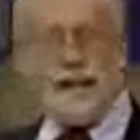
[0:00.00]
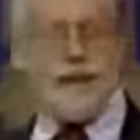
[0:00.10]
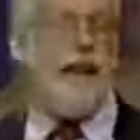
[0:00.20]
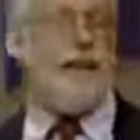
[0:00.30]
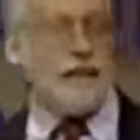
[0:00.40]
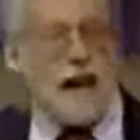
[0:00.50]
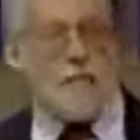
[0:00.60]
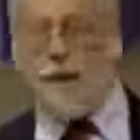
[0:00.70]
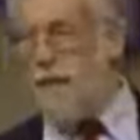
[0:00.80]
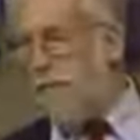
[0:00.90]
extent, that is
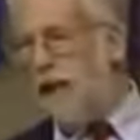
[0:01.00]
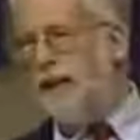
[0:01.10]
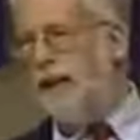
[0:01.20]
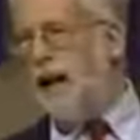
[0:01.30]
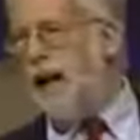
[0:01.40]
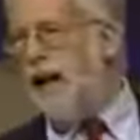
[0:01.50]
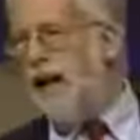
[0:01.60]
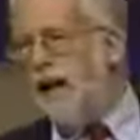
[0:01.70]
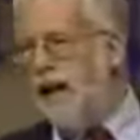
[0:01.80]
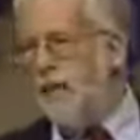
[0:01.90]
happening, praise God
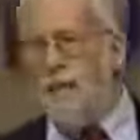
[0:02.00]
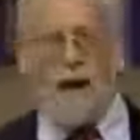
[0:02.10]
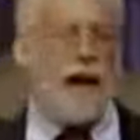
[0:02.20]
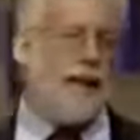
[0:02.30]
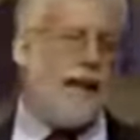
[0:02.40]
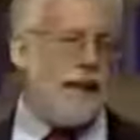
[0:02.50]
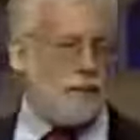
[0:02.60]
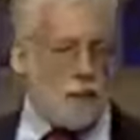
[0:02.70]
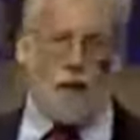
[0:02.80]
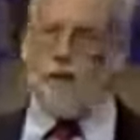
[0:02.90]
but I think
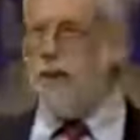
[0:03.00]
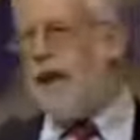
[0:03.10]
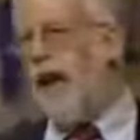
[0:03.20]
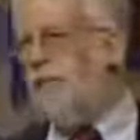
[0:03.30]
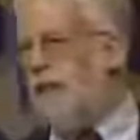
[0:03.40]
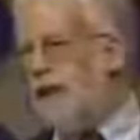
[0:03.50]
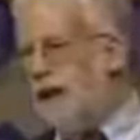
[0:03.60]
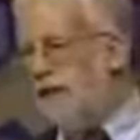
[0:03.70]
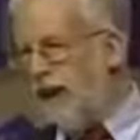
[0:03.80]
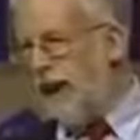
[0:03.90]
it's more due to cable
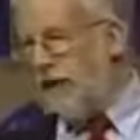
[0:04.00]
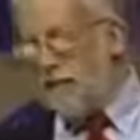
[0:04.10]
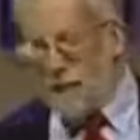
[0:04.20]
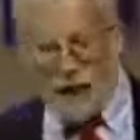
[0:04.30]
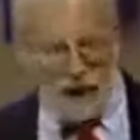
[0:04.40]
TV,